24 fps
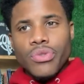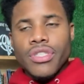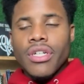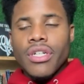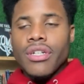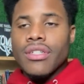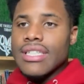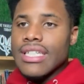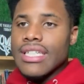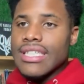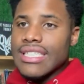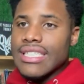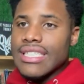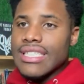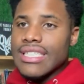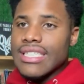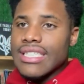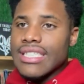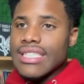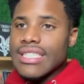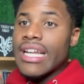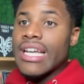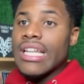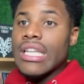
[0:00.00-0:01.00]
certain things that they
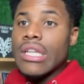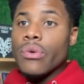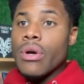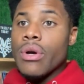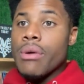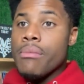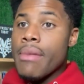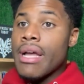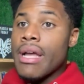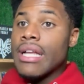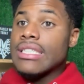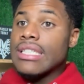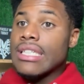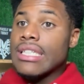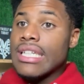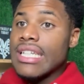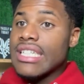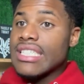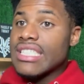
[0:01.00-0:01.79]
were dealing with mentally.